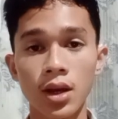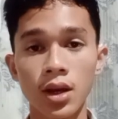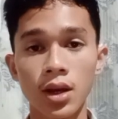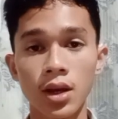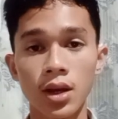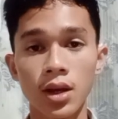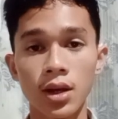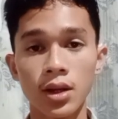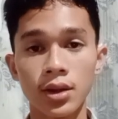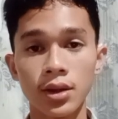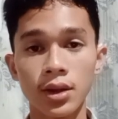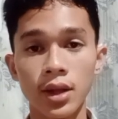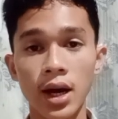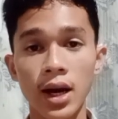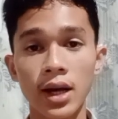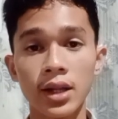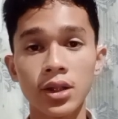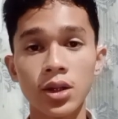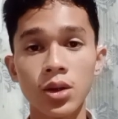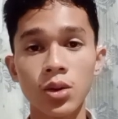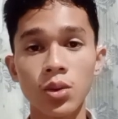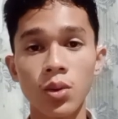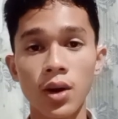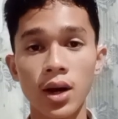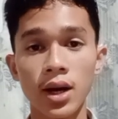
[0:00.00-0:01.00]
The other
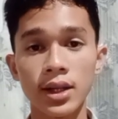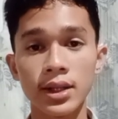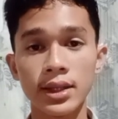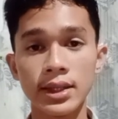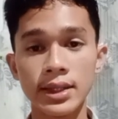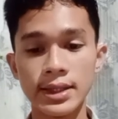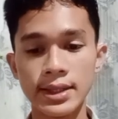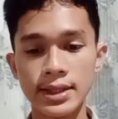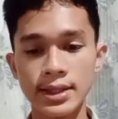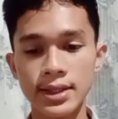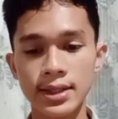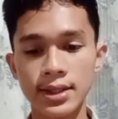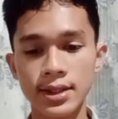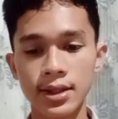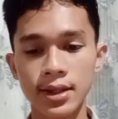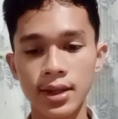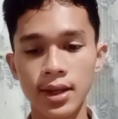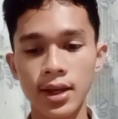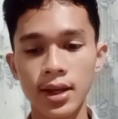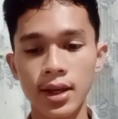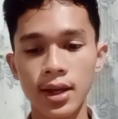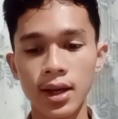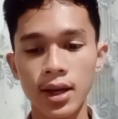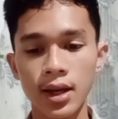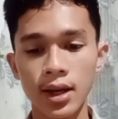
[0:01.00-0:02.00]
one is
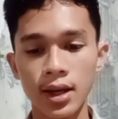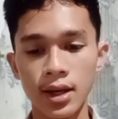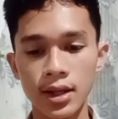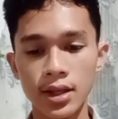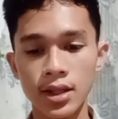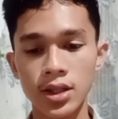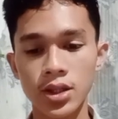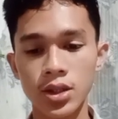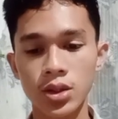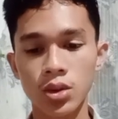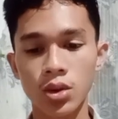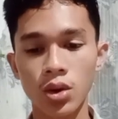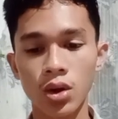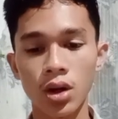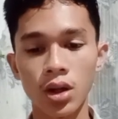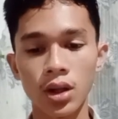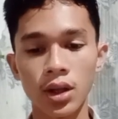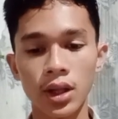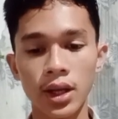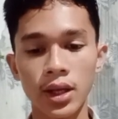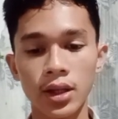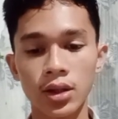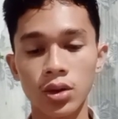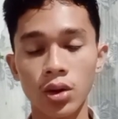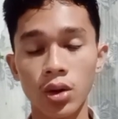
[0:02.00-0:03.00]
install a
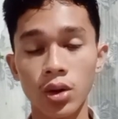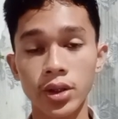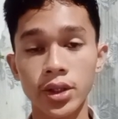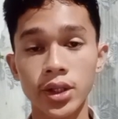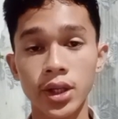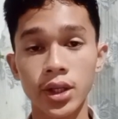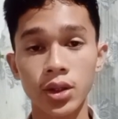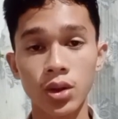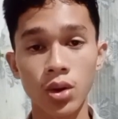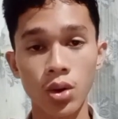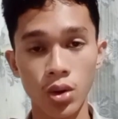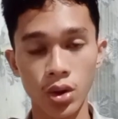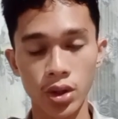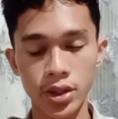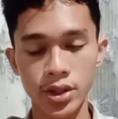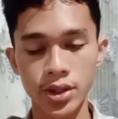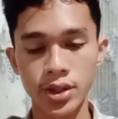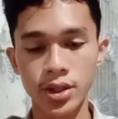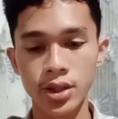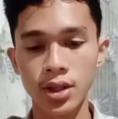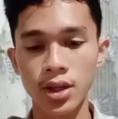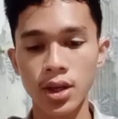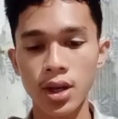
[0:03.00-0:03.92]
Trojan horse,